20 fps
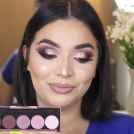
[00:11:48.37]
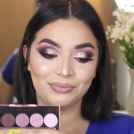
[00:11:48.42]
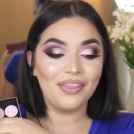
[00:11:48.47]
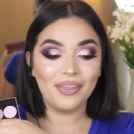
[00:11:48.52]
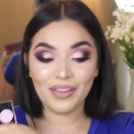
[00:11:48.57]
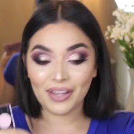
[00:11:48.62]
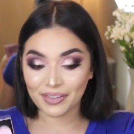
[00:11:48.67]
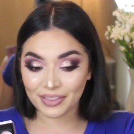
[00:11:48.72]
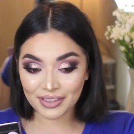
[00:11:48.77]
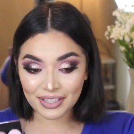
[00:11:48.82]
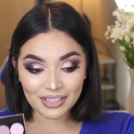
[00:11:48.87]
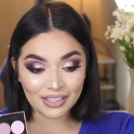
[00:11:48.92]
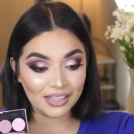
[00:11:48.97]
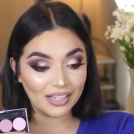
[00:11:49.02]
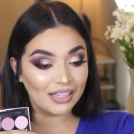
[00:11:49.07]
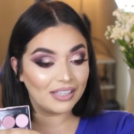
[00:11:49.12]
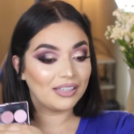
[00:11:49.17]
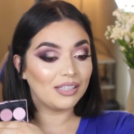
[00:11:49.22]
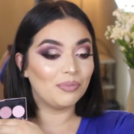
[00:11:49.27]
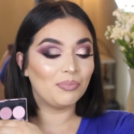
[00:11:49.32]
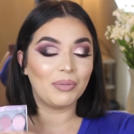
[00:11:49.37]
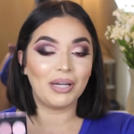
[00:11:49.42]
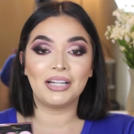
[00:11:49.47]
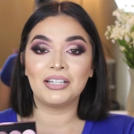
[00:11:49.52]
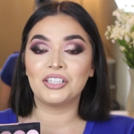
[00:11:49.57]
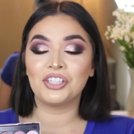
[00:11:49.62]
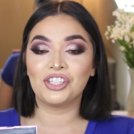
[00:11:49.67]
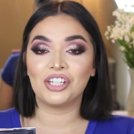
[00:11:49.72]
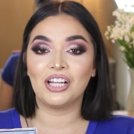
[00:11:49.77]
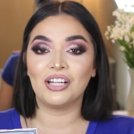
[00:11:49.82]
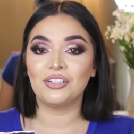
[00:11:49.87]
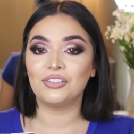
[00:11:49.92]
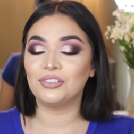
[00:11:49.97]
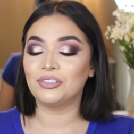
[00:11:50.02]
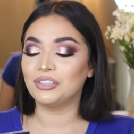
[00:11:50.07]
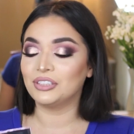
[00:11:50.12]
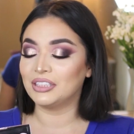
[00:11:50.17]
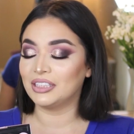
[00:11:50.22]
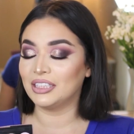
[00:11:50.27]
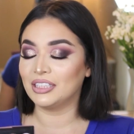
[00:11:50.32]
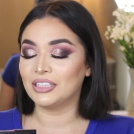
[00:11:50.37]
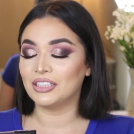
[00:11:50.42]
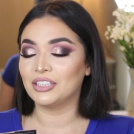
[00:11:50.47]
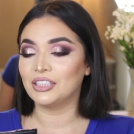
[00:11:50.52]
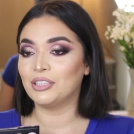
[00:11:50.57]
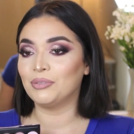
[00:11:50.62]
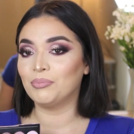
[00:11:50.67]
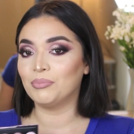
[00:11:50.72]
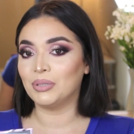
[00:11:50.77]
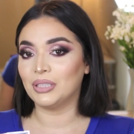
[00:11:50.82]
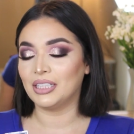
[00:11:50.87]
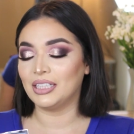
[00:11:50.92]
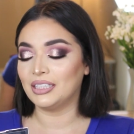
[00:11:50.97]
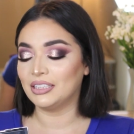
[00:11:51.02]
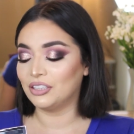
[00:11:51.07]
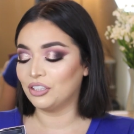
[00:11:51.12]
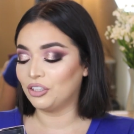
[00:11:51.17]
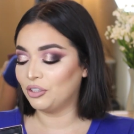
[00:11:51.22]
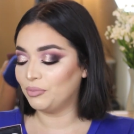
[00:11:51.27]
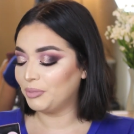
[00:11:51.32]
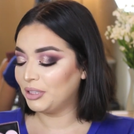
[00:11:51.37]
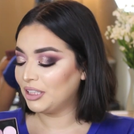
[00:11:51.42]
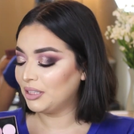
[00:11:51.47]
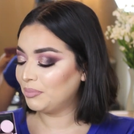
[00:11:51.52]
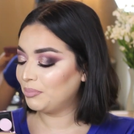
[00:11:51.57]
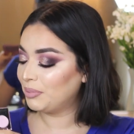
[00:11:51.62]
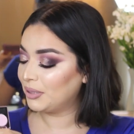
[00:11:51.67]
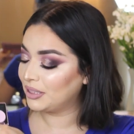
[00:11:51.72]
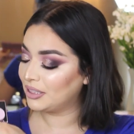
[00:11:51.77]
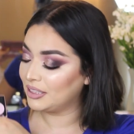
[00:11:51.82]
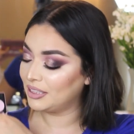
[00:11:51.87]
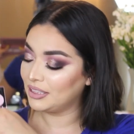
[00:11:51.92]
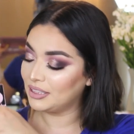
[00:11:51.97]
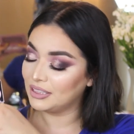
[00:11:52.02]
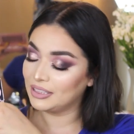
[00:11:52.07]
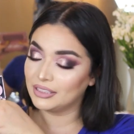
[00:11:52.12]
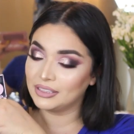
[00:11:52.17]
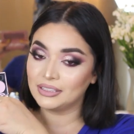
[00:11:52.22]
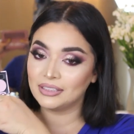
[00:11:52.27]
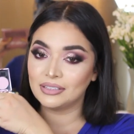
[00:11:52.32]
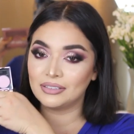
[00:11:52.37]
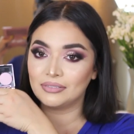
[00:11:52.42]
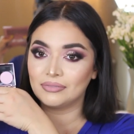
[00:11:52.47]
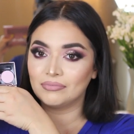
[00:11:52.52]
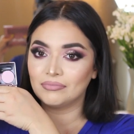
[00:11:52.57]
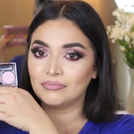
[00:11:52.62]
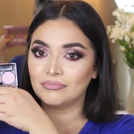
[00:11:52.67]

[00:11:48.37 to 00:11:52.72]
Nothing like the MAC shadows, they couldn't blend on me, but these